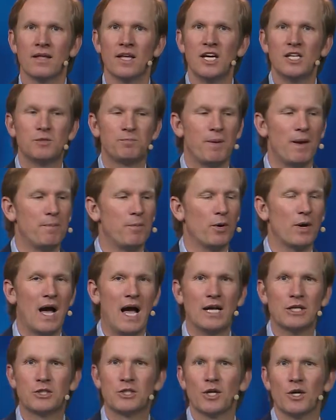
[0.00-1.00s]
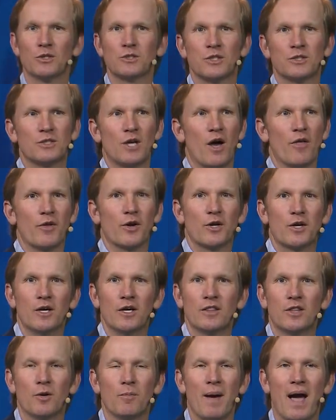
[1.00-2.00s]
These people, God shows us all they're
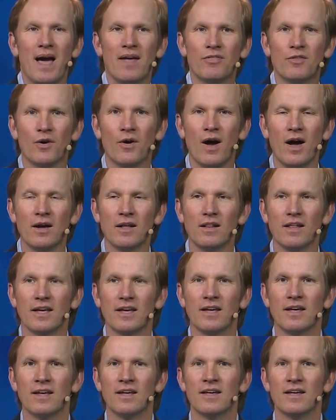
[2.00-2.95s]
good, they're bad, and they're ugly.